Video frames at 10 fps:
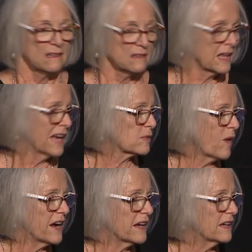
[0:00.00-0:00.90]
That's
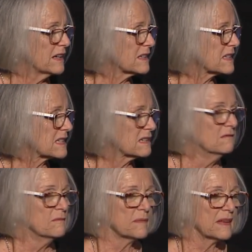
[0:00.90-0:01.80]
why it's
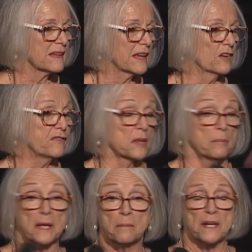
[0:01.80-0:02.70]
you know, for the
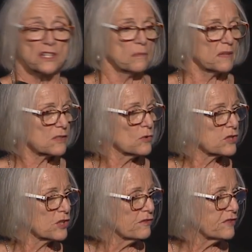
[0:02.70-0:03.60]
big picture, but it's
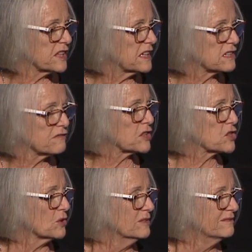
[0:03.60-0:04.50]
also for the individual.